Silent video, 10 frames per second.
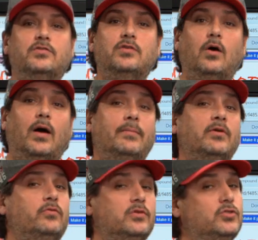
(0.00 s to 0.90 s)
So I'm
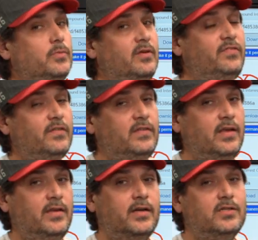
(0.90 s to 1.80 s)
going to assume in
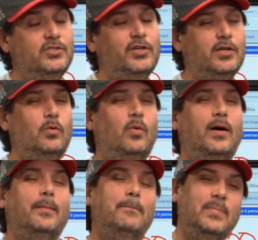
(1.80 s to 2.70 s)
15 years, you're going to
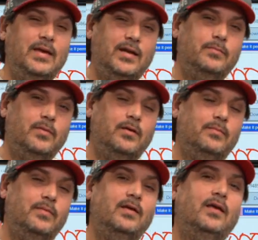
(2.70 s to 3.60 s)
want a
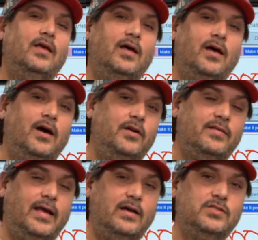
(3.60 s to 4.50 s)
minimum
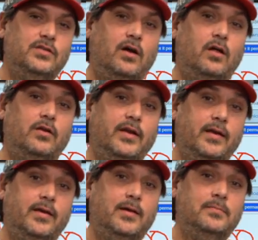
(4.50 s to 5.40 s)
$100,000
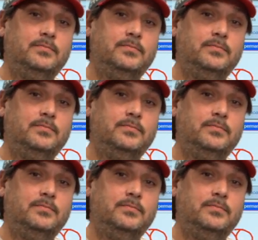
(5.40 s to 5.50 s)
income,